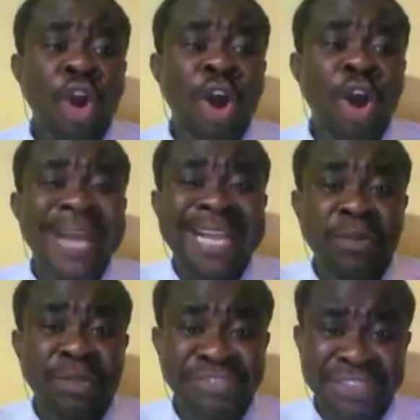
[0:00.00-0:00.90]
or the
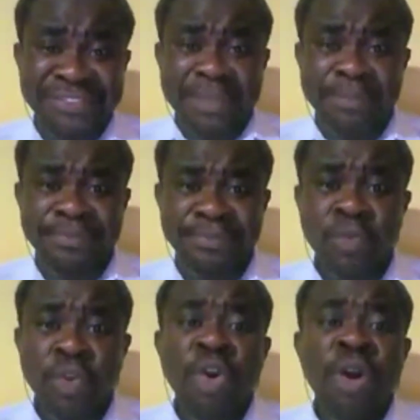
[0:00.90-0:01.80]
accounting system
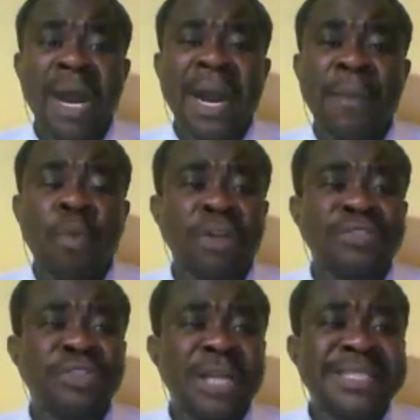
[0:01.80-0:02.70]

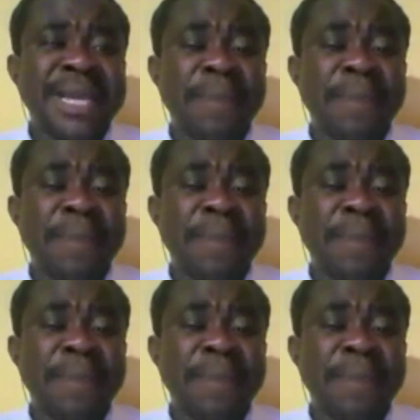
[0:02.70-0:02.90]
was not